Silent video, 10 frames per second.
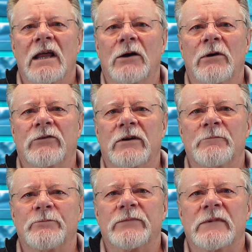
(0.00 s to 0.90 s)

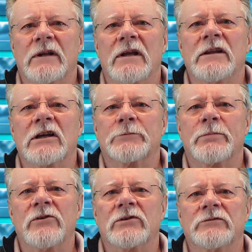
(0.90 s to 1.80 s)
However, in the
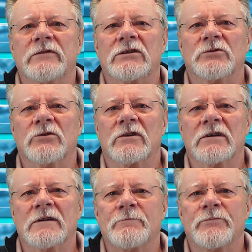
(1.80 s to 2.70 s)
experience of this
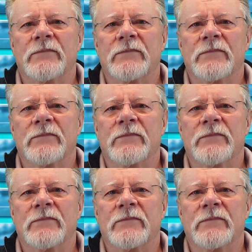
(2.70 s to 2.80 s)
author,